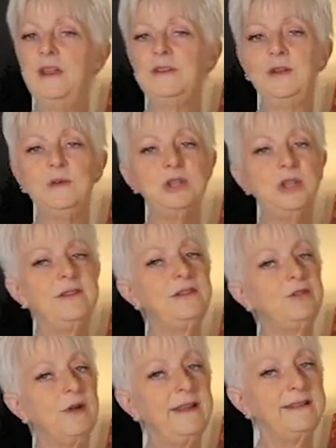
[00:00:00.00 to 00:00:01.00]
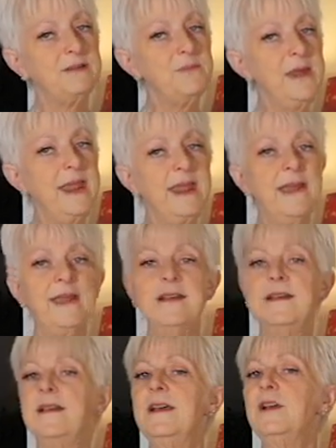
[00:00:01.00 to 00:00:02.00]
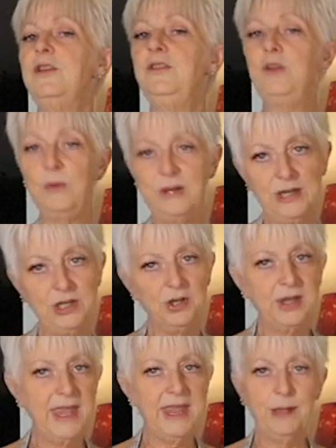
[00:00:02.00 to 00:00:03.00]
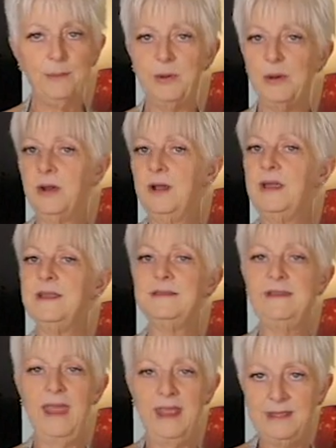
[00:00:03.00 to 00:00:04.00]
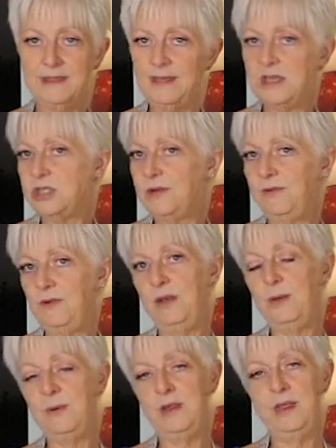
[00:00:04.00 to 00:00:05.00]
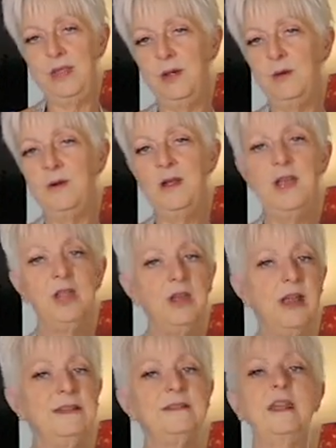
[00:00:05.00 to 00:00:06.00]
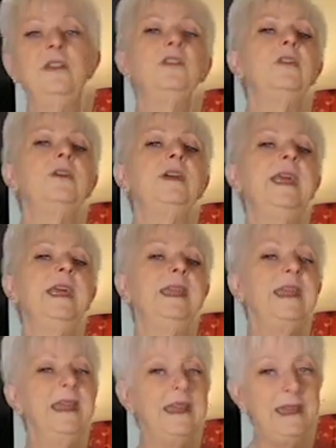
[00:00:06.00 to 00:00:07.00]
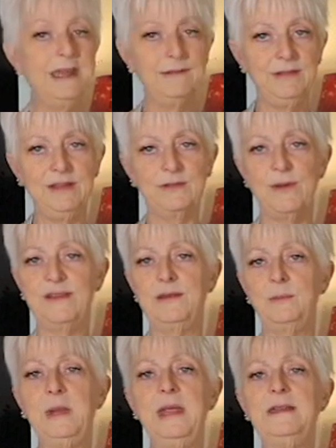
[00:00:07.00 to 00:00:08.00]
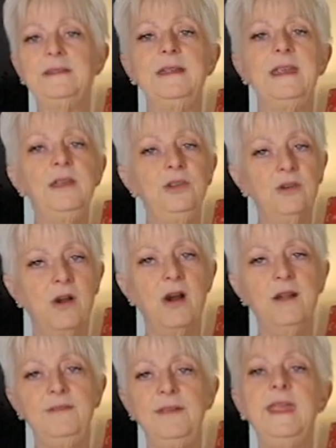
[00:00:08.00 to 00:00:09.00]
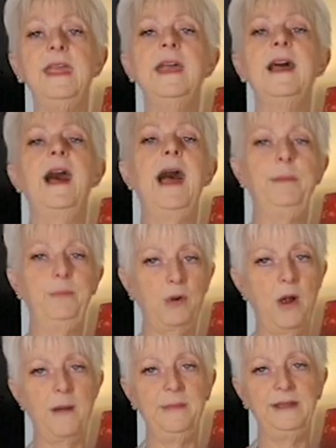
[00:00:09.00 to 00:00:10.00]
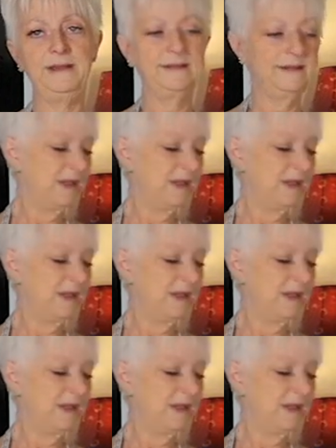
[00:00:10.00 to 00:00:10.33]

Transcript: So just trust me. Do it in your camper, take the Ninja Foodie with you. You guys can create any of these recipes in your RV, I promise.